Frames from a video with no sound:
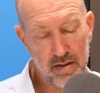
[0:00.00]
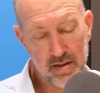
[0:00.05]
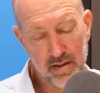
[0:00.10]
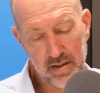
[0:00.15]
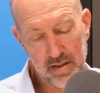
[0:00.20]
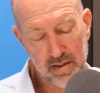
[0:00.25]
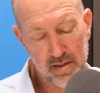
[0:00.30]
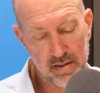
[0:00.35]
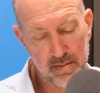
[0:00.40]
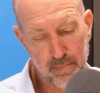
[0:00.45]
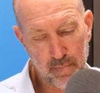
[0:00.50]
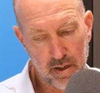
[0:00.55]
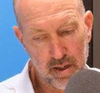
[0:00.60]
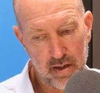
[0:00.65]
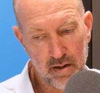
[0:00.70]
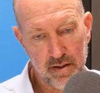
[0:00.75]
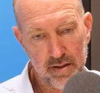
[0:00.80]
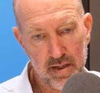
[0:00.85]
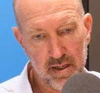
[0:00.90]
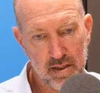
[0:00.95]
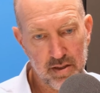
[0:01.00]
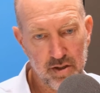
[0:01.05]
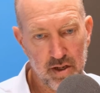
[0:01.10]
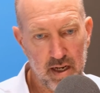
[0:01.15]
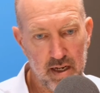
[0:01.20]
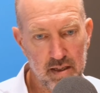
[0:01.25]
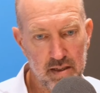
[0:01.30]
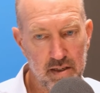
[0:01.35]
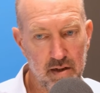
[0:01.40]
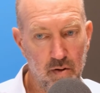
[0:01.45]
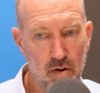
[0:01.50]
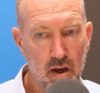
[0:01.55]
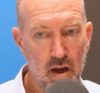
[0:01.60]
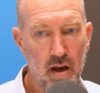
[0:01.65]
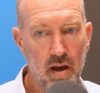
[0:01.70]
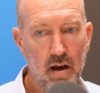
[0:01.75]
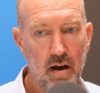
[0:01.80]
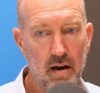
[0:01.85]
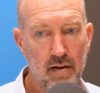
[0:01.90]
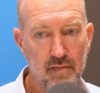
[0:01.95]
it's split on the exchange. So
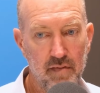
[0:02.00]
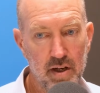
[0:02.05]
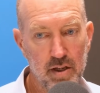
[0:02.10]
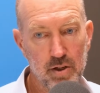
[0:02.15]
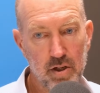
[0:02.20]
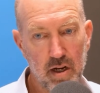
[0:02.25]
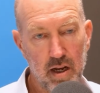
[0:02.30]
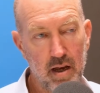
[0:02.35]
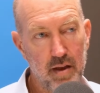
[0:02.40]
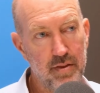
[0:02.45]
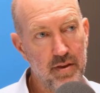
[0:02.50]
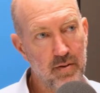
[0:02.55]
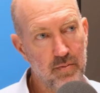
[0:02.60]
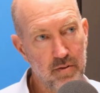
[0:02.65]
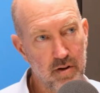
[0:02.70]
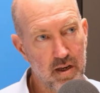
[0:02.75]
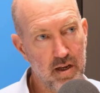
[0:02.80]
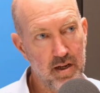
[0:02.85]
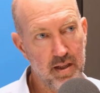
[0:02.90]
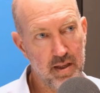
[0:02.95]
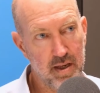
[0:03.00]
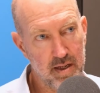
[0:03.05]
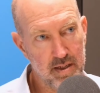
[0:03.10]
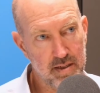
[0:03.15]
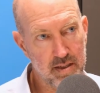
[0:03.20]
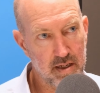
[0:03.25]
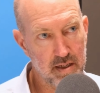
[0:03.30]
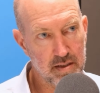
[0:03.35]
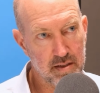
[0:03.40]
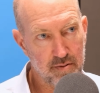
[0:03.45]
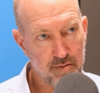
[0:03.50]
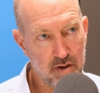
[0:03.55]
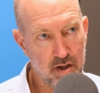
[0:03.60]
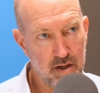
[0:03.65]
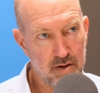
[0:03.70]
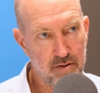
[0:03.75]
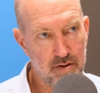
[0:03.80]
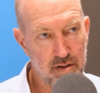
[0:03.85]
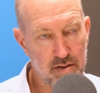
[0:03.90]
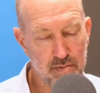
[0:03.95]
eventually I think we'll get in the ASX
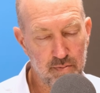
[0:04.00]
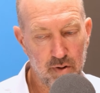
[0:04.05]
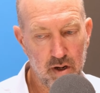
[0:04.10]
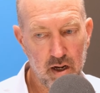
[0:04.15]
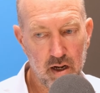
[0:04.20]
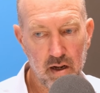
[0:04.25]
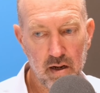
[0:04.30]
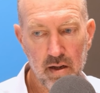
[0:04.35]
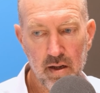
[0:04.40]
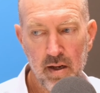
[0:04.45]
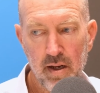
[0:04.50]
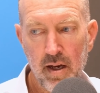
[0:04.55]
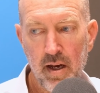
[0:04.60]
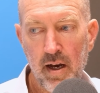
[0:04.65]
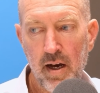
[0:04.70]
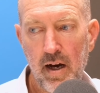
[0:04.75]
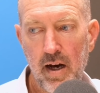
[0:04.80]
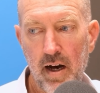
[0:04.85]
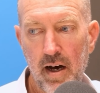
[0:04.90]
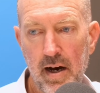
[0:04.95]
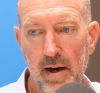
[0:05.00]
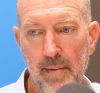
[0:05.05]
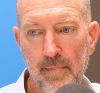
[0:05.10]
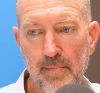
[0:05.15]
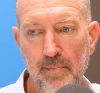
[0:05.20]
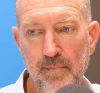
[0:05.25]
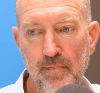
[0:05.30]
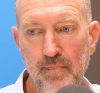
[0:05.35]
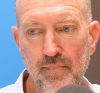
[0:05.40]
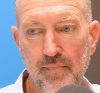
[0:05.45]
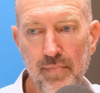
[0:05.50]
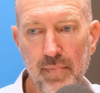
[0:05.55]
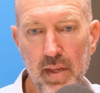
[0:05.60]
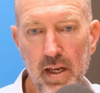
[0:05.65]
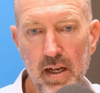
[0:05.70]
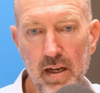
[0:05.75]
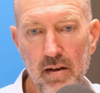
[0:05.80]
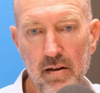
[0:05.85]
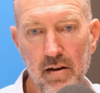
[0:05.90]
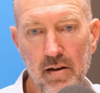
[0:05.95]
300 as well.
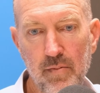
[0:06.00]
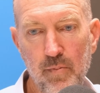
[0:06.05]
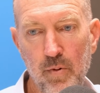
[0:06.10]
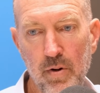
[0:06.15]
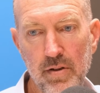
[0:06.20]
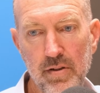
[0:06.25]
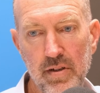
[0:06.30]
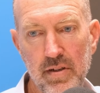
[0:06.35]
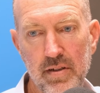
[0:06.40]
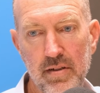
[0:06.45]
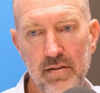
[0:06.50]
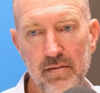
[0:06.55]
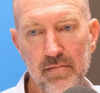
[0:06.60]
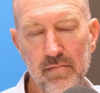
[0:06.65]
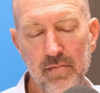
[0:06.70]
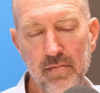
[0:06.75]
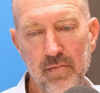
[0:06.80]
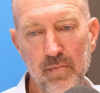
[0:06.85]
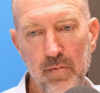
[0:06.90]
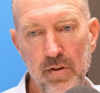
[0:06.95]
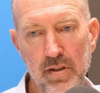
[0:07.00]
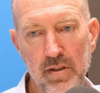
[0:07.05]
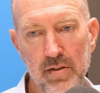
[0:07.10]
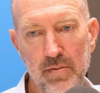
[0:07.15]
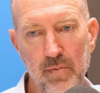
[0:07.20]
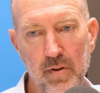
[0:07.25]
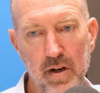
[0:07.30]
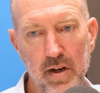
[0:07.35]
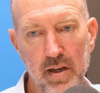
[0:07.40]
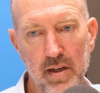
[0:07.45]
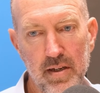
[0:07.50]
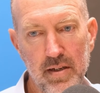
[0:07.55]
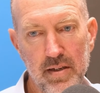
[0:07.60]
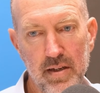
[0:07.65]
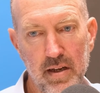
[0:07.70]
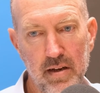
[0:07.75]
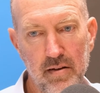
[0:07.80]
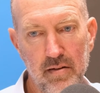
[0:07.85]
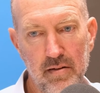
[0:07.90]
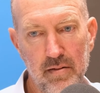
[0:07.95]
Look, we just want to
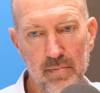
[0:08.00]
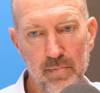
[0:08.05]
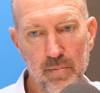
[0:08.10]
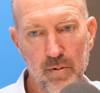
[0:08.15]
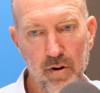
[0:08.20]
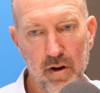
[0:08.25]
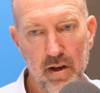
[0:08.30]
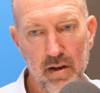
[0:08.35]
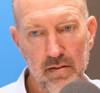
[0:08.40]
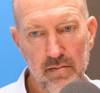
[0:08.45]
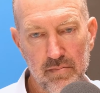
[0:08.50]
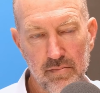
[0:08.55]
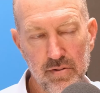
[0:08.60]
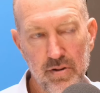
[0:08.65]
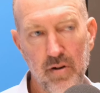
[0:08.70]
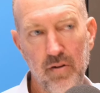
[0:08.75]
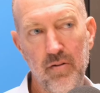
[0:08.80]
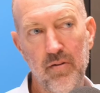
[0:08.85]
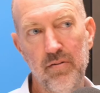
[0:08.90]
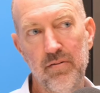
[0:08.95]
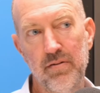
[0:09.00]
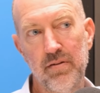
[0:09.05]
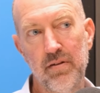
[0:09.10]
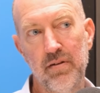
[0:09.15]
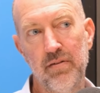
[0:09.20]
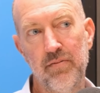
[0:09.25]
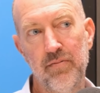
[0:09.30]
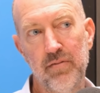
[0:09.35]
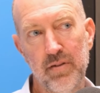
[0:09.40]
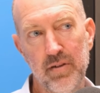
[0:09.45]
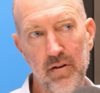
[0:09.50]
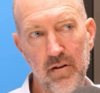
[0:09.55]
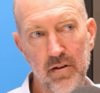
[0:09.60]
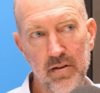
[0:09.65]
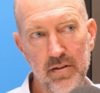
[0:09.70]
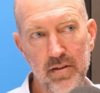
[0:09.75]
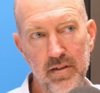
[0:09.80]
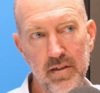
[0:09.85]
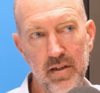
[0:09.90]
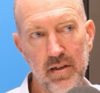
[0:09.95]
continue to bring shareholders good
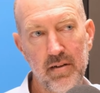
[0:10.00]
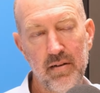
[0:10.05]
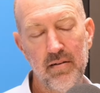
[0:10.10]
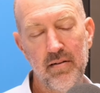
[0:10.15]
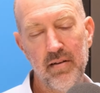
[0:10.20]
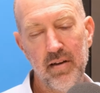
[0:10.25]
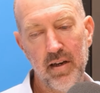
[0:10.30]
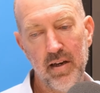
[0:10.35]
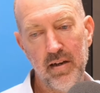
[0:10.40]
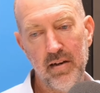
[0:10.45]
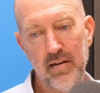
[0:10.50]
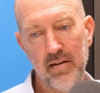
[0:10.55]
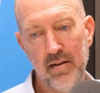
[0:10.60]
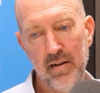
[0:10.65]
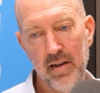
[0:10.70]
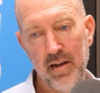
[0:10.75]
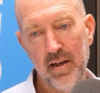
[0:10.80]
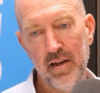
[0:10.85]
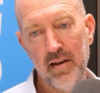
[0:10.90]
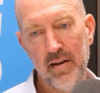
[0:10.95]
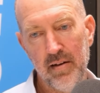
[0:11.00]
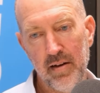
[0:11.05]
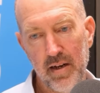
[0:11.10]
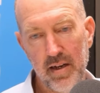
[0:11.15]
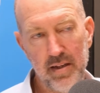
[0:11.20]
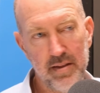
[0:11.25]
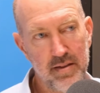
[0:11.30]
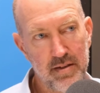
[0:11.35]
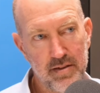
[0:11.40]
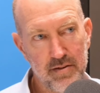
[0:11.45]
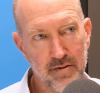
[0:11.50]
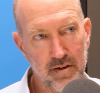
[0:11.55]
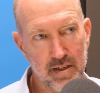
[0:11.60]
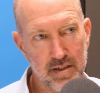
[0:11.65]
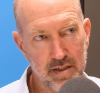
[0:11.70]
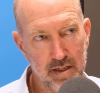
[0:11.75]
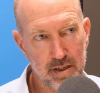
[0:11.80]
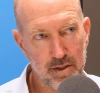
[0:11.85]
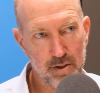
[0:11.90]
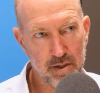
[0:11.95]
results and lead this
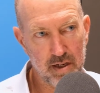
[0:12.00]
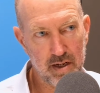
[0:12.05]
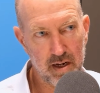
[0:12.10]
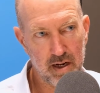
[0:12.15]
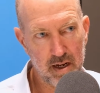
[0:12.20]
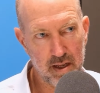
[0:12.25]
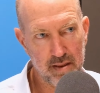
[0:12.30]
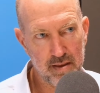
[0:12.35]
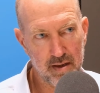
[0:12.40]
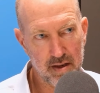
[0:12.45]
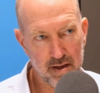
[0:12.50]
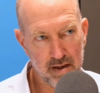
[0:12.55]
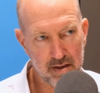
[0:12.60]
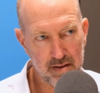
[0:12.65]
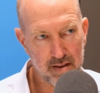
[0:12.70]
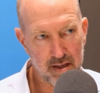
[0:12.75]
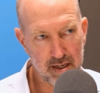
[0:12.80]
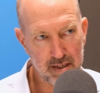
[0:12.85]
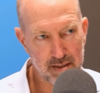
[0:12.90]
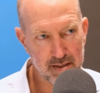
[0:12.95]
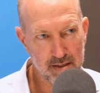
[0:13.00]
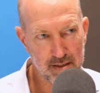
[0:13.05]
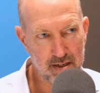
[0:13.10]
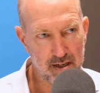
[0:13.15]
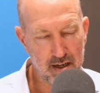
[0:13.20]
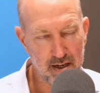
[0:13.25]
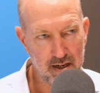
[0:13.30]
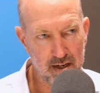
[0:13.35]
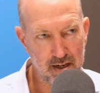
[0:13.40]
transition. And I think that's,